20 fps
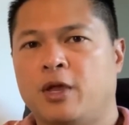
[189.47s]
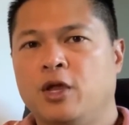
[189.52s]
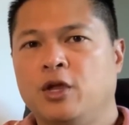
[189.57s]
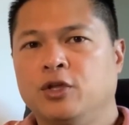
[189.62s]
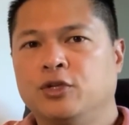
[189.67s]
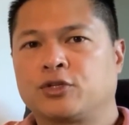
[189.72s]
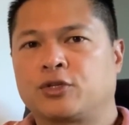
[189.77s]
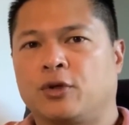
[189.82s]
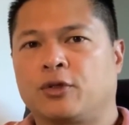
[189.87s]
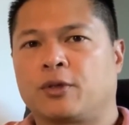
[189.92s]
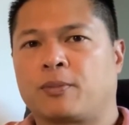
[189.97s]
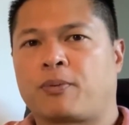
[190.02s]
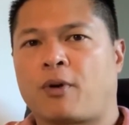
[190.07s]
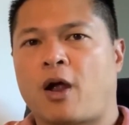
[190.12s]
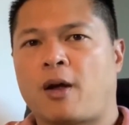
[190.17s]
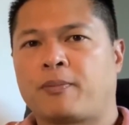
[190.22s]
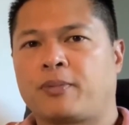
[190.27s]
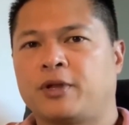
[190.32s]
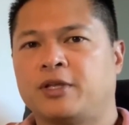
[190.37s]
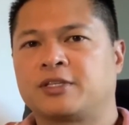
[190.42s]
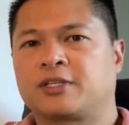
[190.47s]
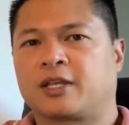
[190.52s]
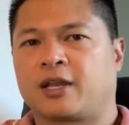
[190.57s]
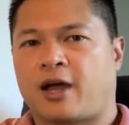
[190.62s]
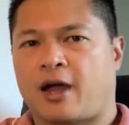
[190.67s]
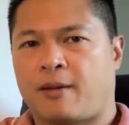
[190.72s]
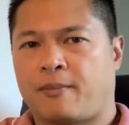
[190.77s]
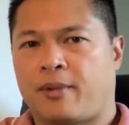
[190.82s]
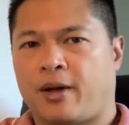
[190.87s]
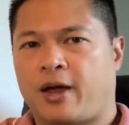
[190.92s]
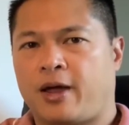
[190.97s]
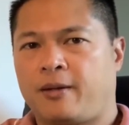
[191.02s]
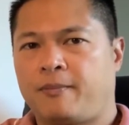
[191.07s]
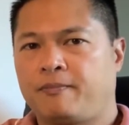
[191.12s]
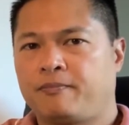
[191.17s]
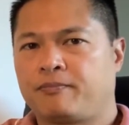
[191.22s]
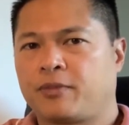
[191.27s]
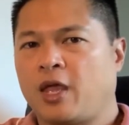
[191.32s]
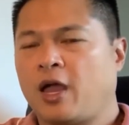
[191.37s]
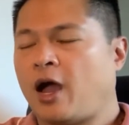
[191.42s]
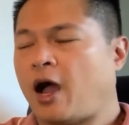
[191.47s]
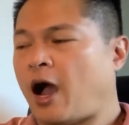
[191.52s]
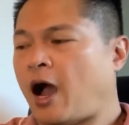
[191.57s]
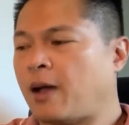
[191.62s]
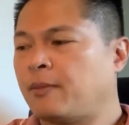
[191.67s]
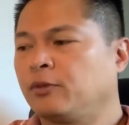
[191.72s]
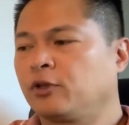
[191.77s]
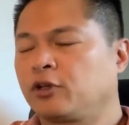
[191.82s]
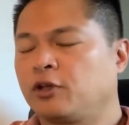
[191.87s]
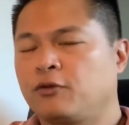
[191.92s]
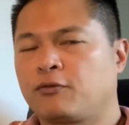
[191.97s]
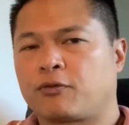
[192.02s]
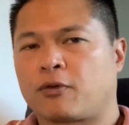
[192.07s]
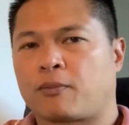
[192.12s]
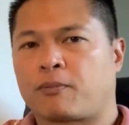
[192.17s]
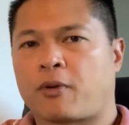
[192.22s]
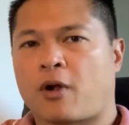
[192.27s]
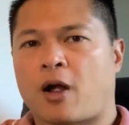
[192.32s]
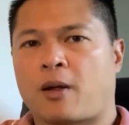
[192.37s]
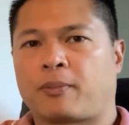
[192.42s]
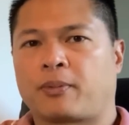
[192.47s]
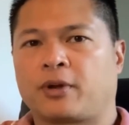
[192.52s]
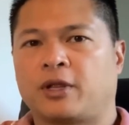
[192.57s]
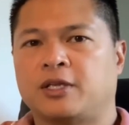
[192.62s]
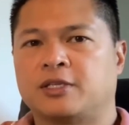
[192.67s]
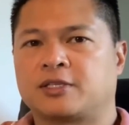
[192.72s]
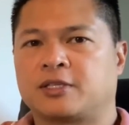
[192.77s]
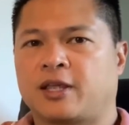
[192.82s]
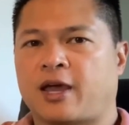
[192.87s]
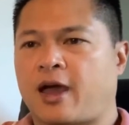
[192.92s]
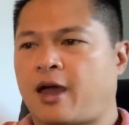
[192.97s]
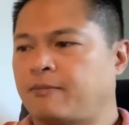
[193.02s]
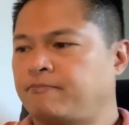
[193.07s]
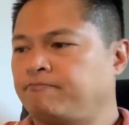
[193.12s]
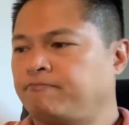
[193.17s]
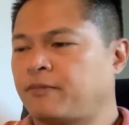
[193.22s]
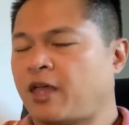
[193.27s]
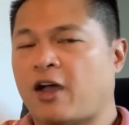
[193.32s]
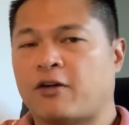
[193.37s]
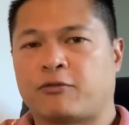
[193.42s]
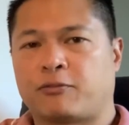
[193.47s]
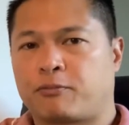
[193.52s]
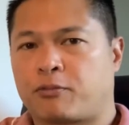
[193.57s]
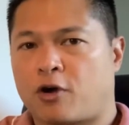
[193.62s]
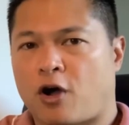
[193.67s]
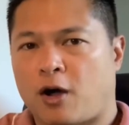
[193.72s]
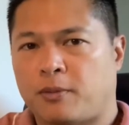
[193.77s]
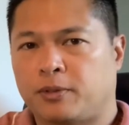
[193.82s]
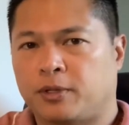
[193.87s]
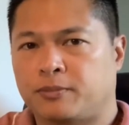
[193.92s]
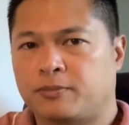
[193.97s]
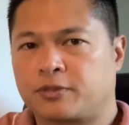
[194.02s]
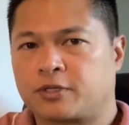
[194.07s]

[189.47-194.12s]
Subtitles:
So the properties that I buy, I'm looking for properties that have problems.